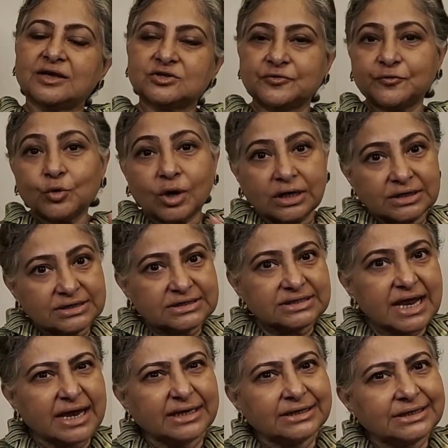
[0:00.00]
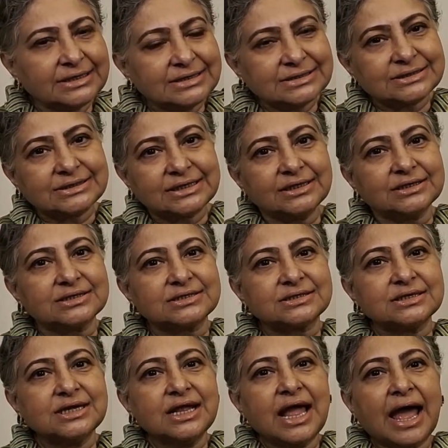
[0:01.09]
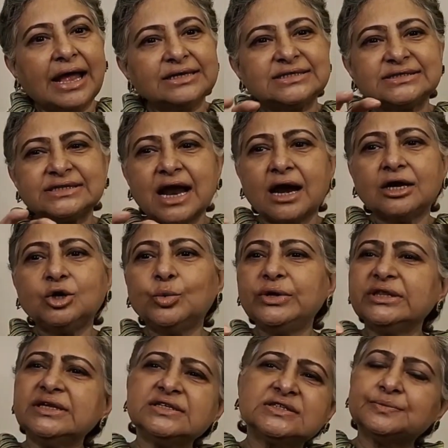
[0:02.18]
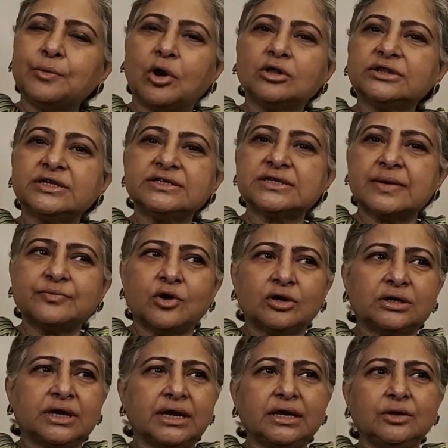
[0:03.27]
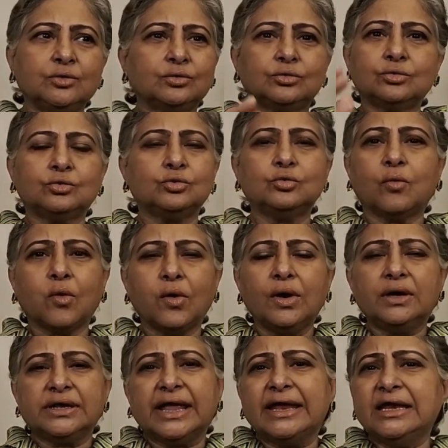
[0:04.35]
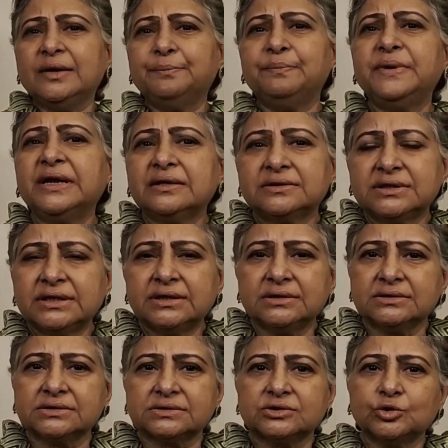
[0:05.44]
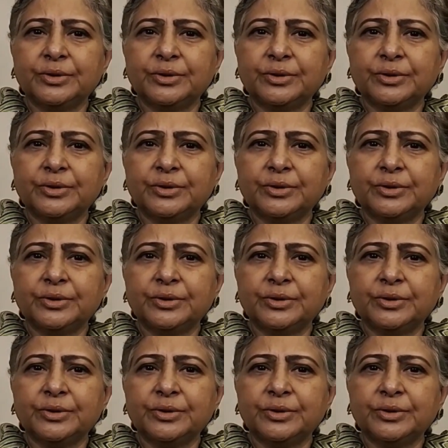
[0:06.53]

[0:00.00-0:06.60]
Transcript: So if you understand these things and start doing these small things, I'm not telling you to do any big things.